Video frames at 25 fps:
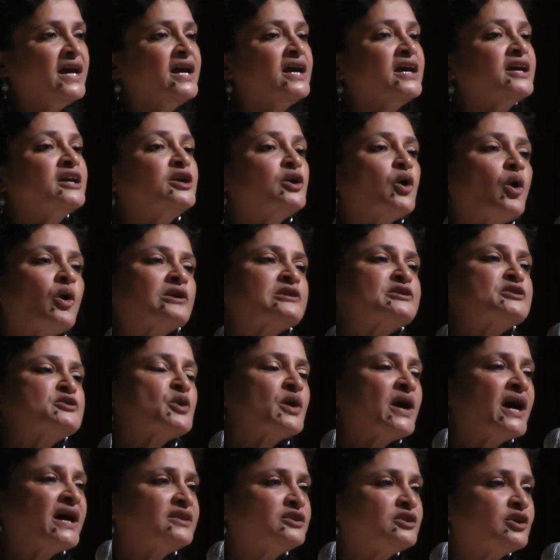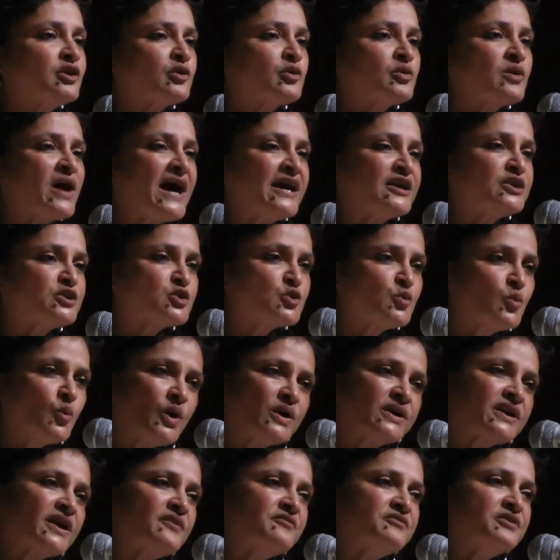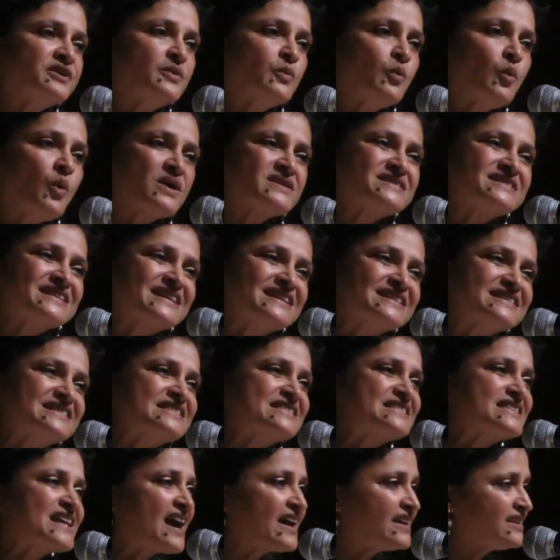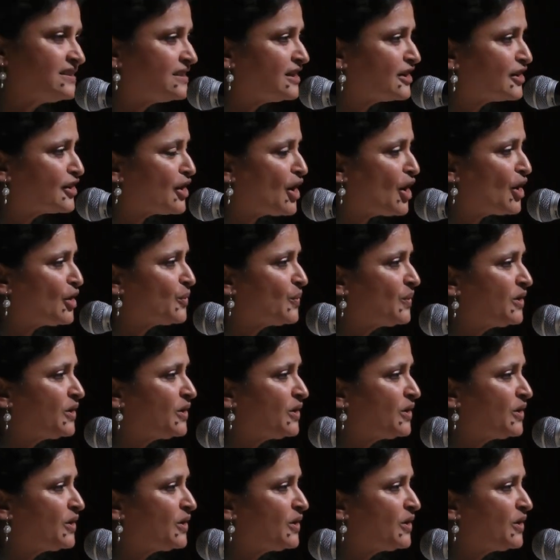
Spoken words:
He also had the right to whatever was inside the ground.